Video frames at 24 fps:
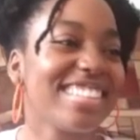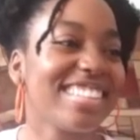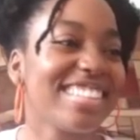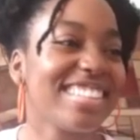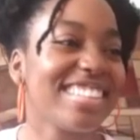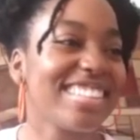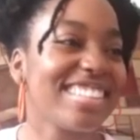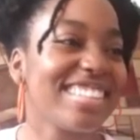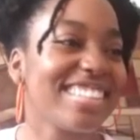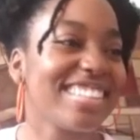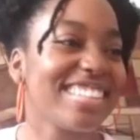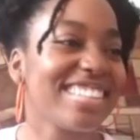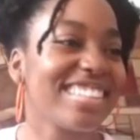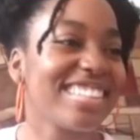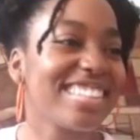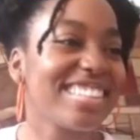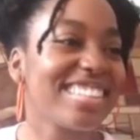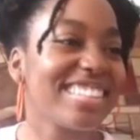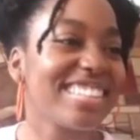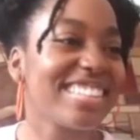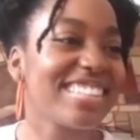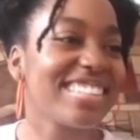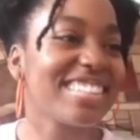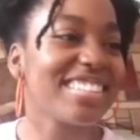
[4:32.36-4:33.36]

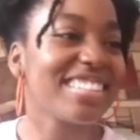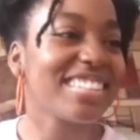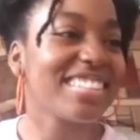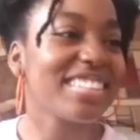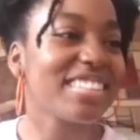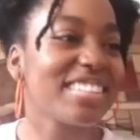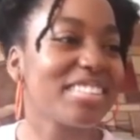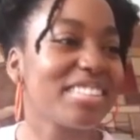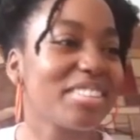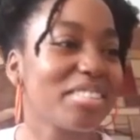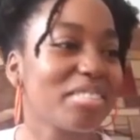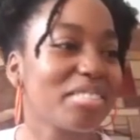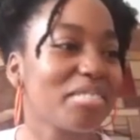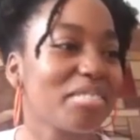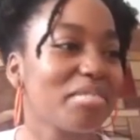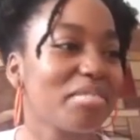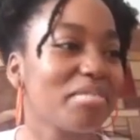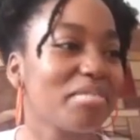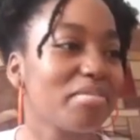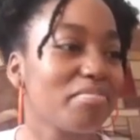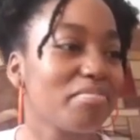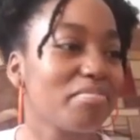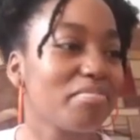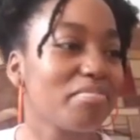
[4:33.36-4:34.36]

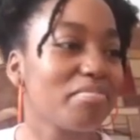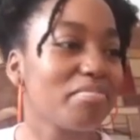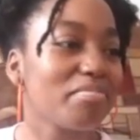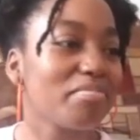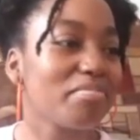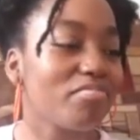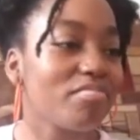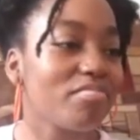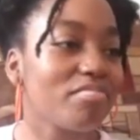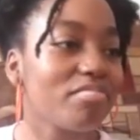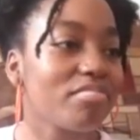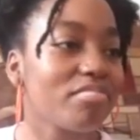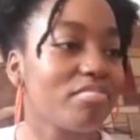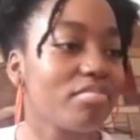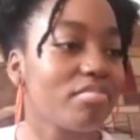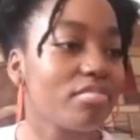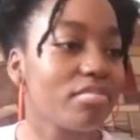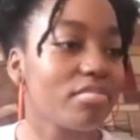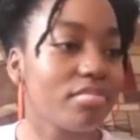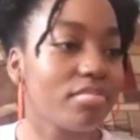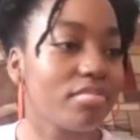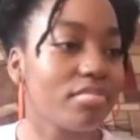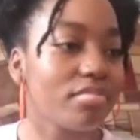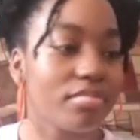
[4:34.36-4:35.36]

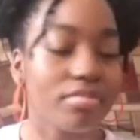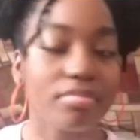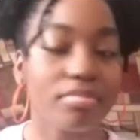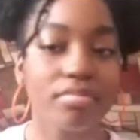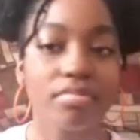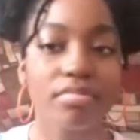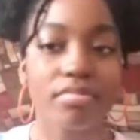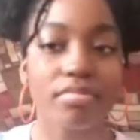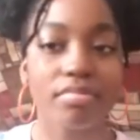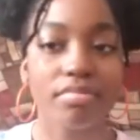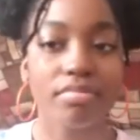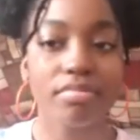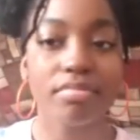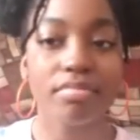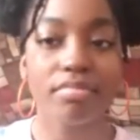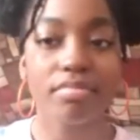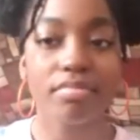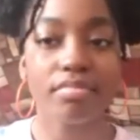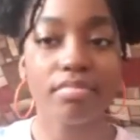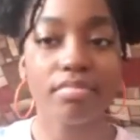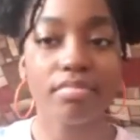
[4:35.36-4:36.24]
[no speech]